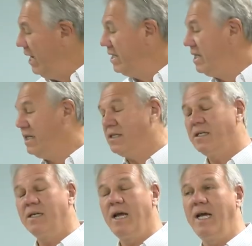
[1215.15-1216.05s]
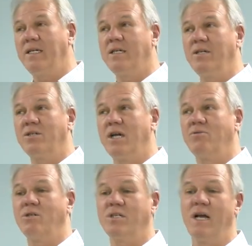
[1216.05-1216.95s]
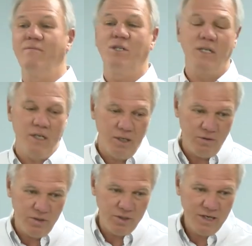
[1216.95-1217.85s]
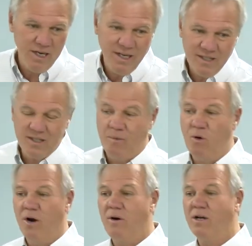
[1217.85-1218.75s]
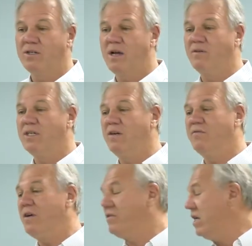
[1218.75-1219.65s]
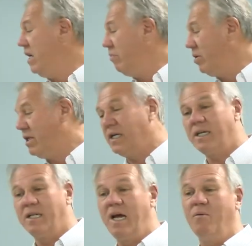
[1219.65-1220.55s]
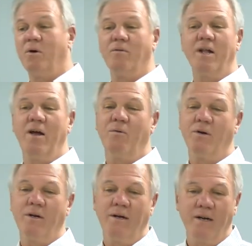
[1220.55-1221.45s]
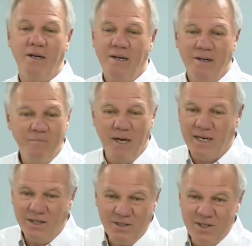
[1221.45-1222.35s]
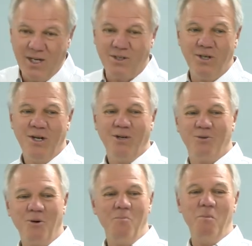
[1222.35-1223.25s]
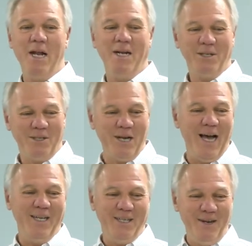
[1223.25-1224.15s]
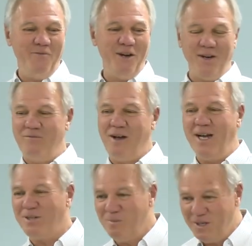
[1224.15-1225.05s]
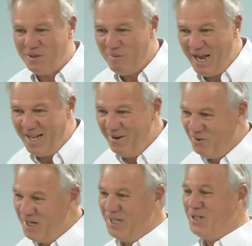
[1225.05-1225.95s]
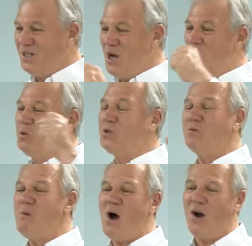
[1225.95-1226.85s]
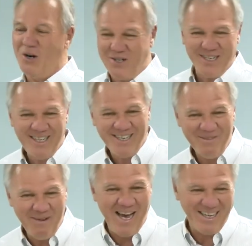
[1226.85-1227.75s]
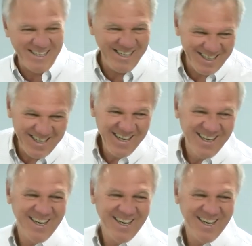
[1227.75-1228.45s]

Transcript: 18, 18th century, 1700s, somewhere around 1750, he predicted they were, they were making such tremendous scientific advancements, man. They were getting so smart back then